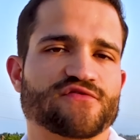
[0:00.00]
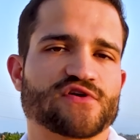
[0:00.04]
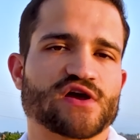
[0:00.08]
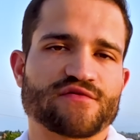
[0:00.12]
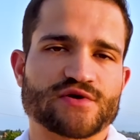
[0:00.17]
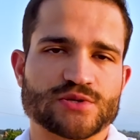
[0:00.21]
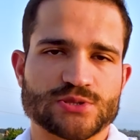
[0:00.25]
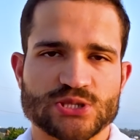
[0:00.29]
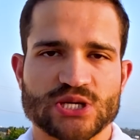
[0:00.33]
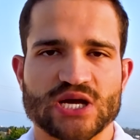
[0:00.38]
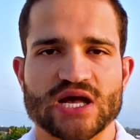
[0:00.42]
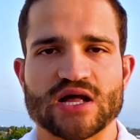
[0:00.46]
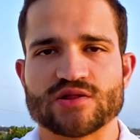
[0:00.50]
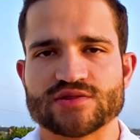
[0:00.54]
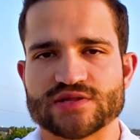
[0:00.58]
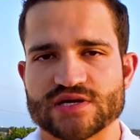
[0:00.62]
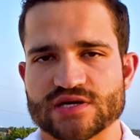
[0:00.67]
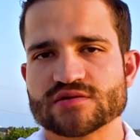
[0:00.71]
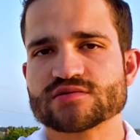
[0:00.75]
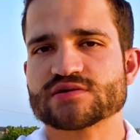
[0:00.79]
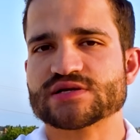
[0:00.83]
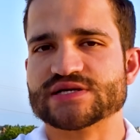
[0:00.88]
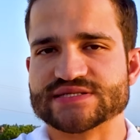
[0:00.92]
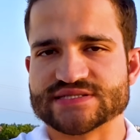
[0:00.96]
have a child
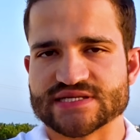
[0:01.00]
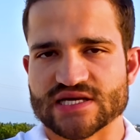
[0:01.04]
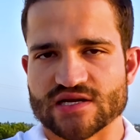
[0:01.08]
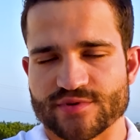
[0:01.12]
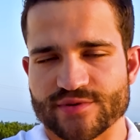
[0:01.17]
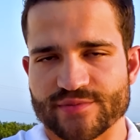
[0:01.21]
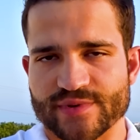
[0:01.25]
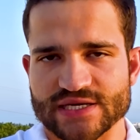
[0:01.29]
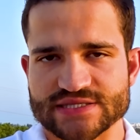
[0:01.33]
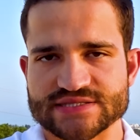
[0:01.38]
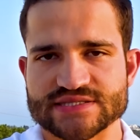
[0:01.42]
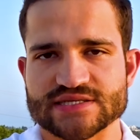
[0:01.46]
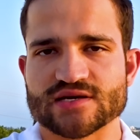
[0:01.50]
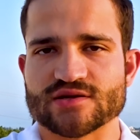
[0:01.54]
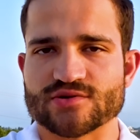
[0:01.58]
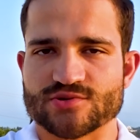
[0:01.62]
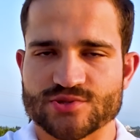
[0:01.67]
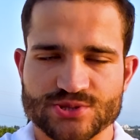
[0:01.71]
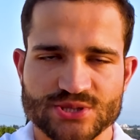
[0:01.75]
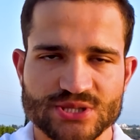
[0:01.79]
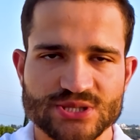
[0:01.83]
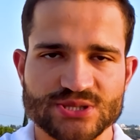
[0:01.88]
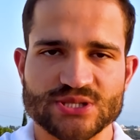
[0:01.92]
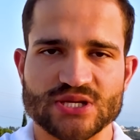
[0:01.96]
there, he's going to be Mexican or
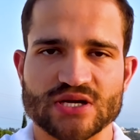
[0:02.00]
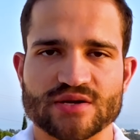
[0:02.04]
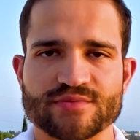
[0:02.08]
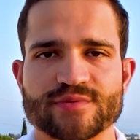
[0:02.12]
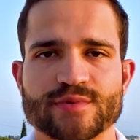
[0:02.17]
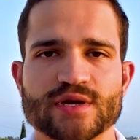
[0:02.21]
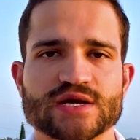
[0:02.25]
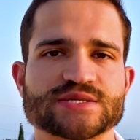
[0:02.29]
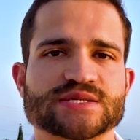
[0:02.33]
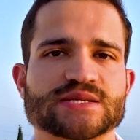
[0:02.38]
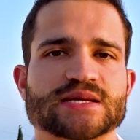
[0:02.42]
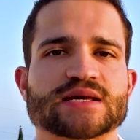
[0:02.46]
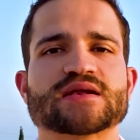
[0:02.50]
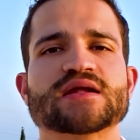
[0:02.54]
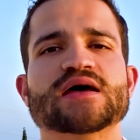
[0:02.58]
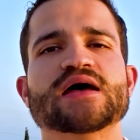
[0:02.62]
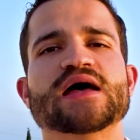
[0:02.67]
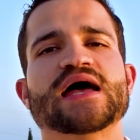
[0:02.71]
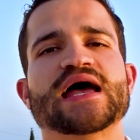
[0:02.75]
she's going to be Mexican,